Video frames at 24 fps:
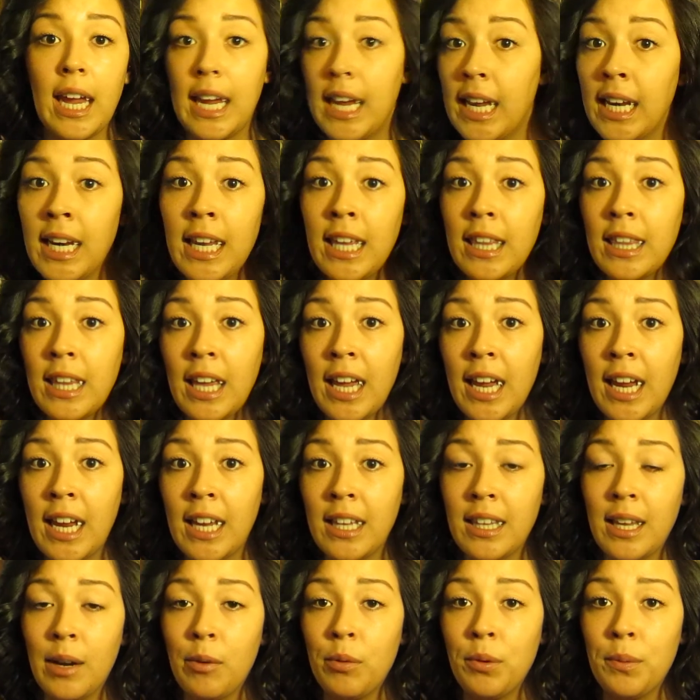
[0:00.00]
anything
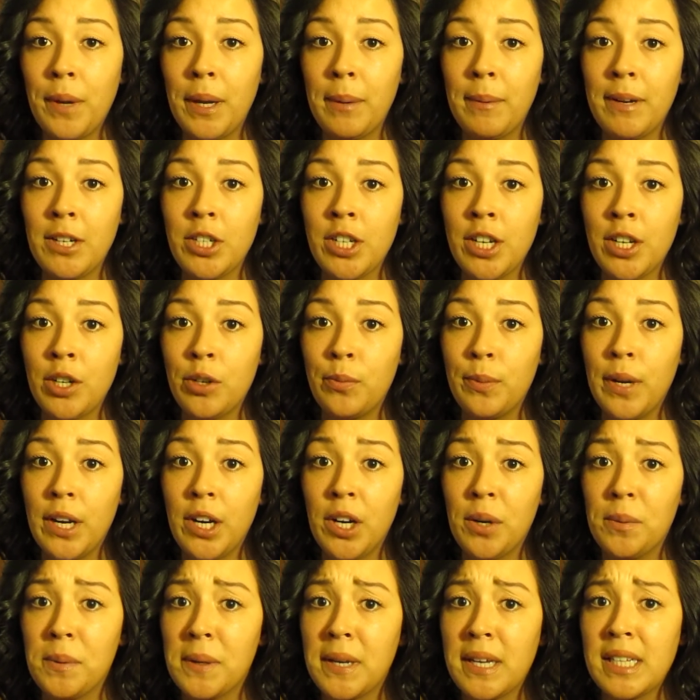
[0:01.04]
that would make my channel
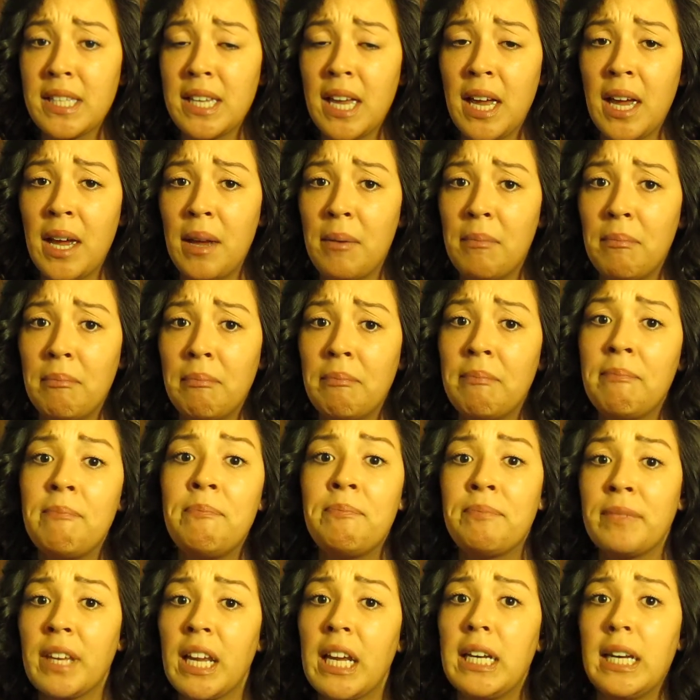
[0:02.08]
better because I'm
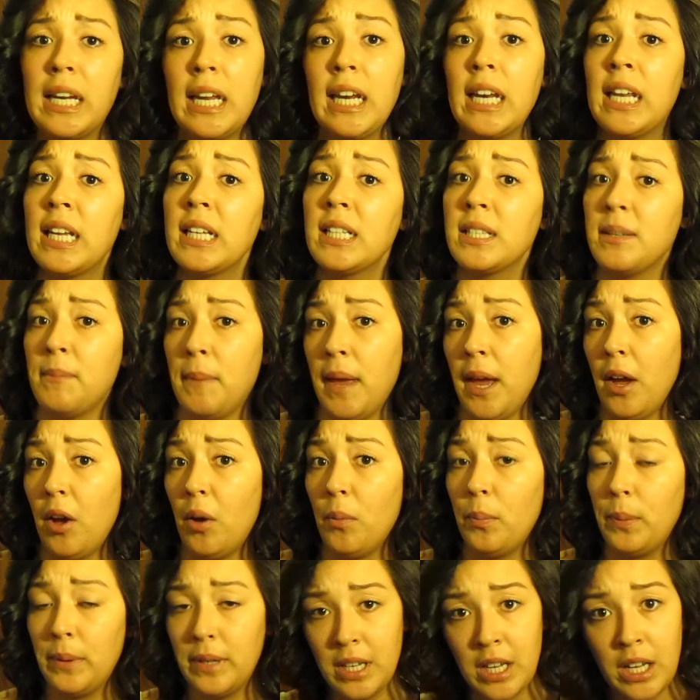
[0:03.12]
needing some help.
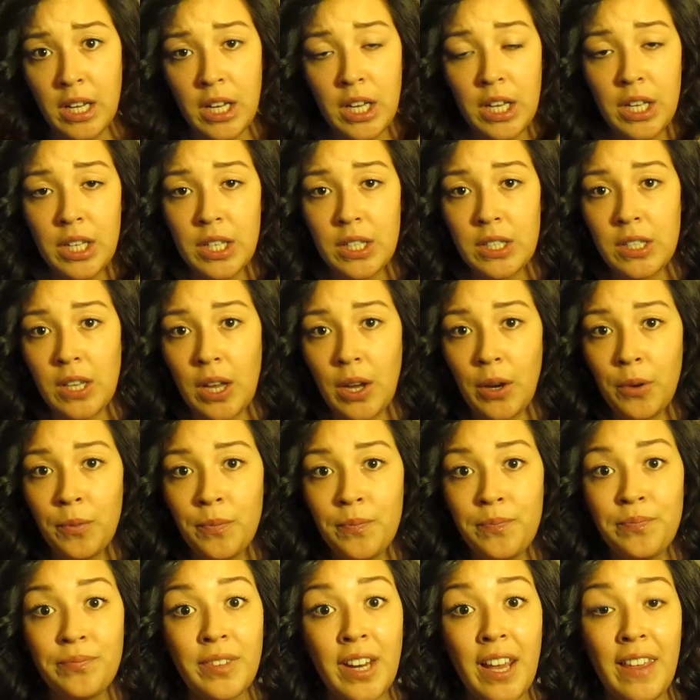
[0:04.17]
So,
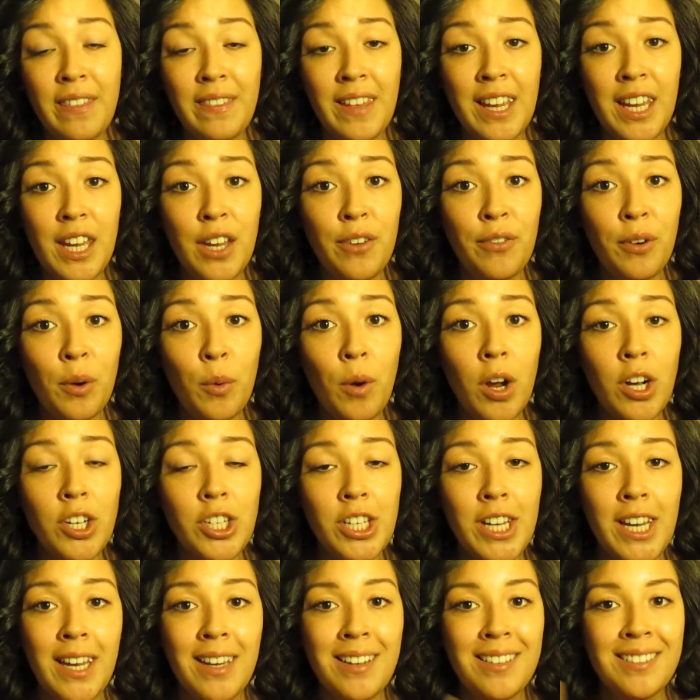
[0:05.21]
thank you for
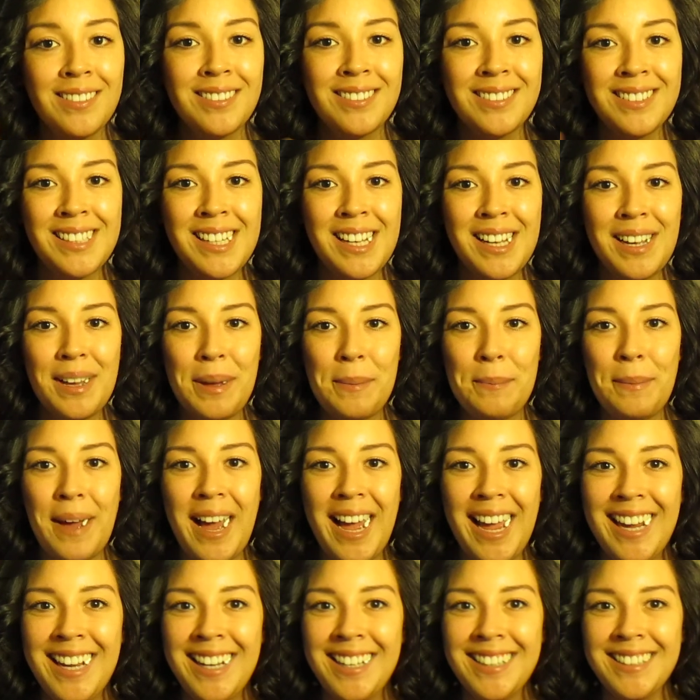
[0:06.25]
watching.
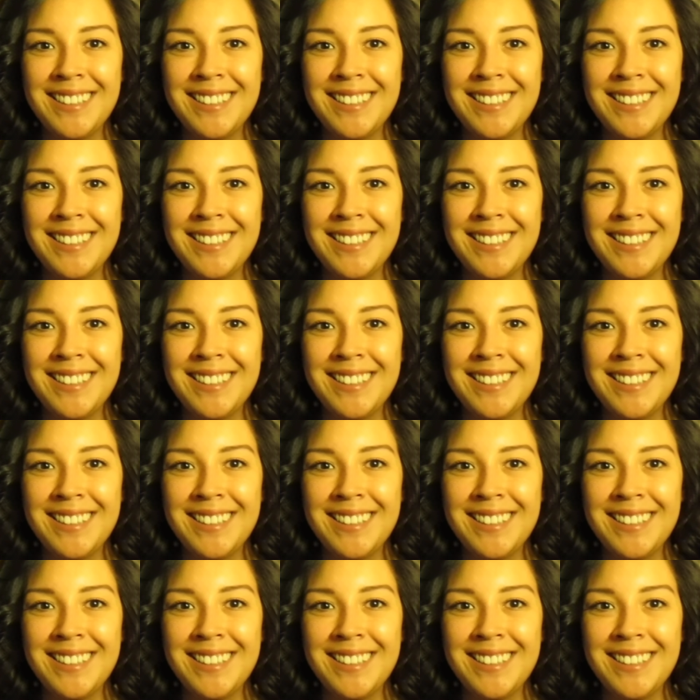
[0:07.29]
Bye.